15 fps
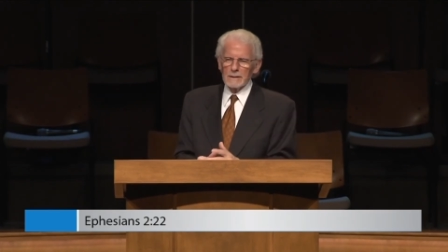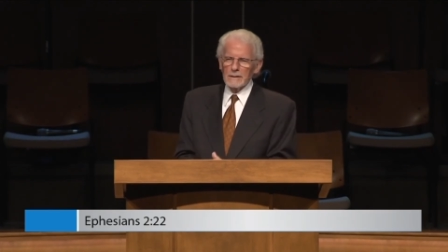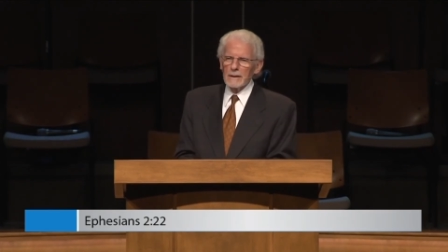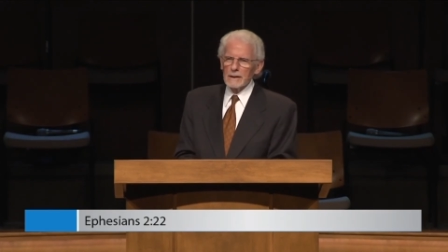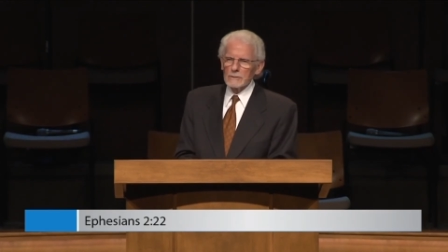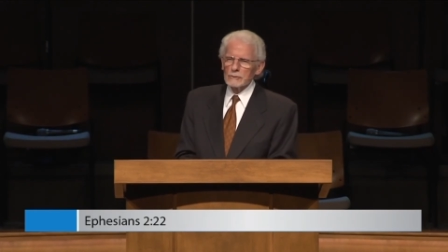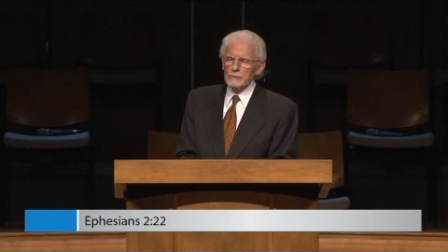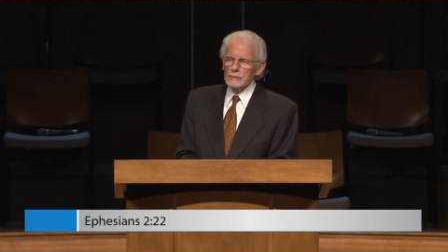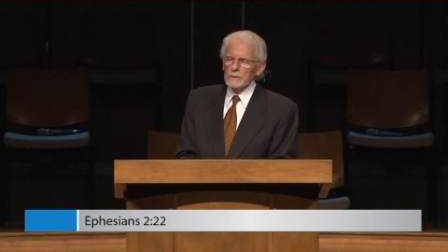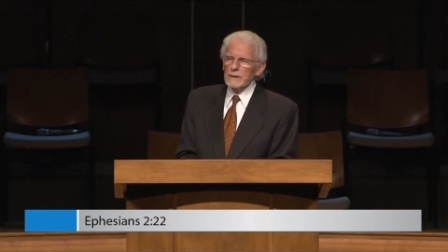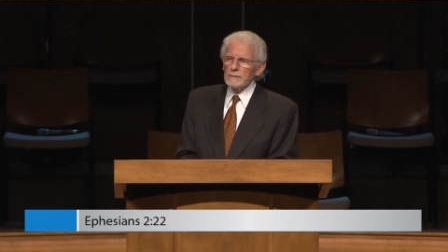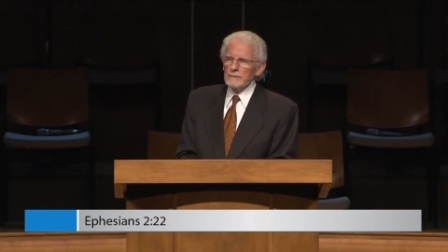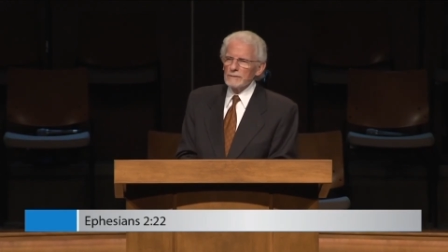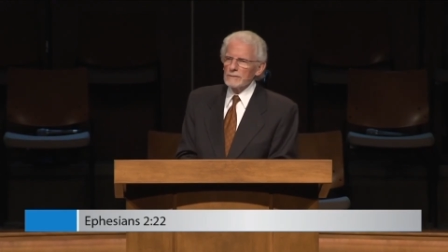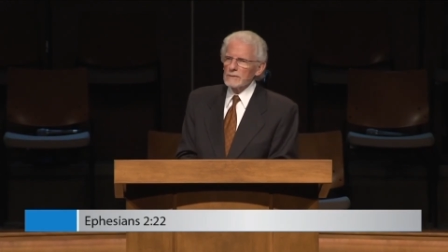they'll
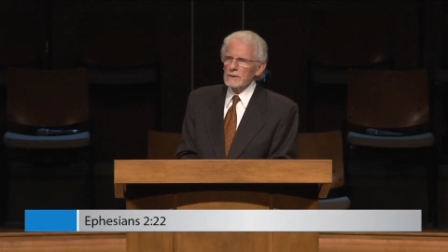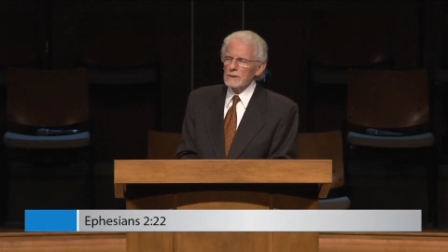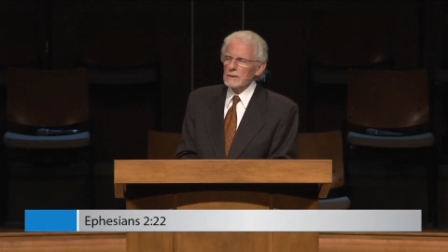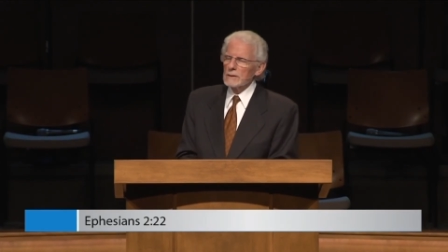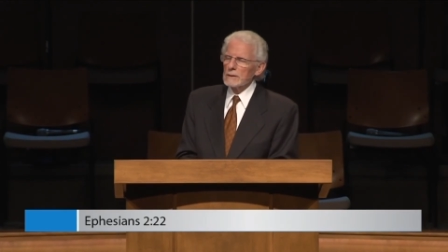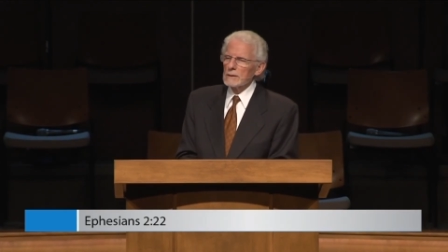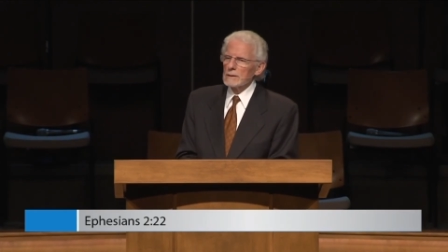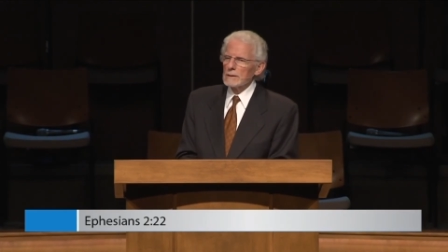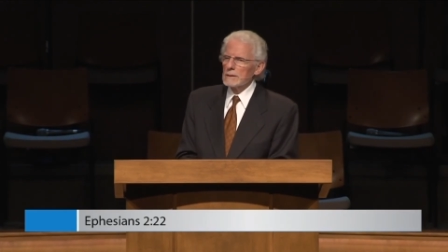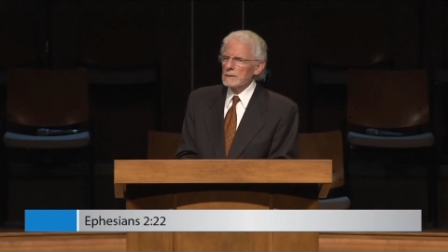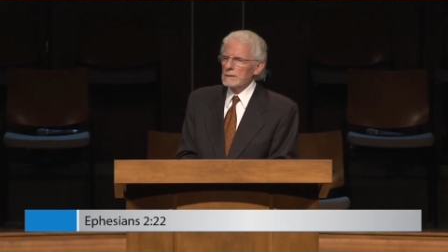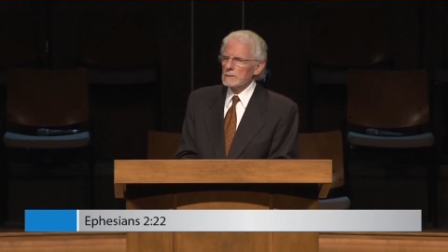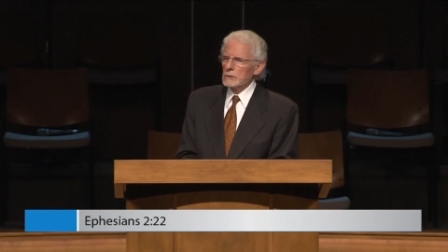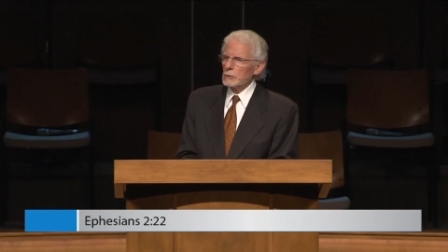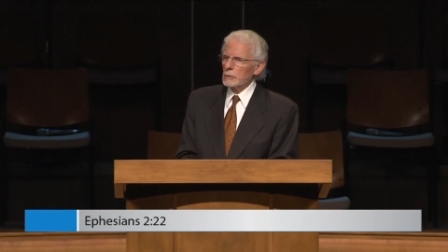drift
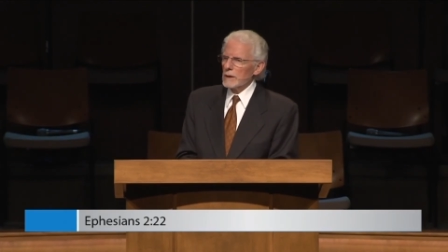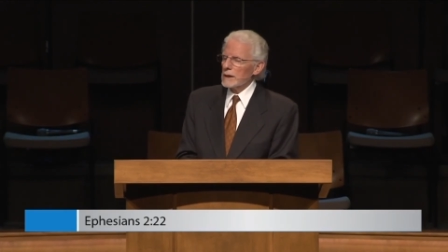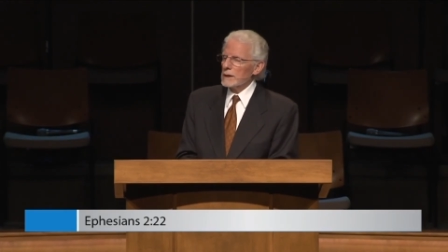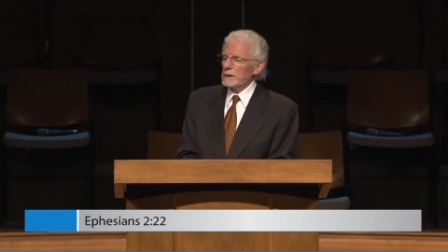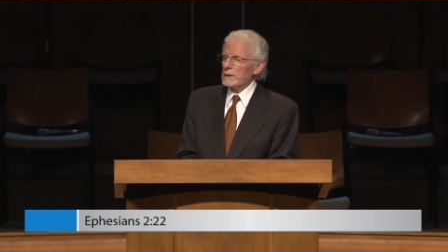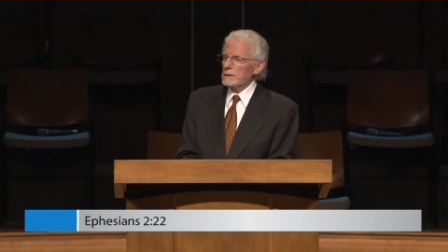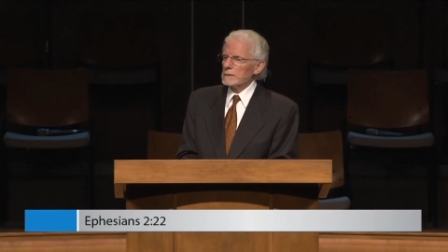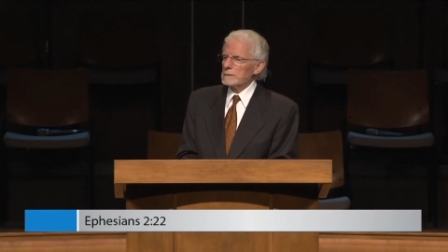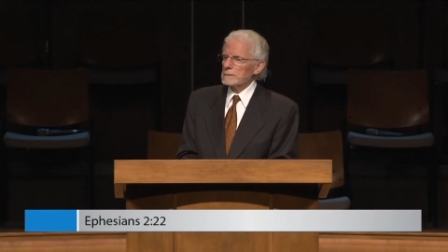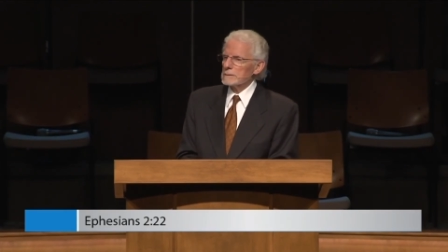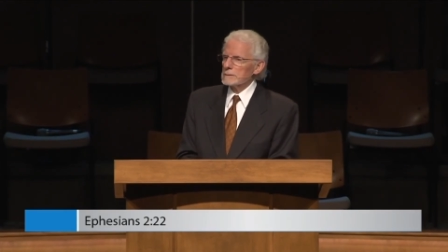to where?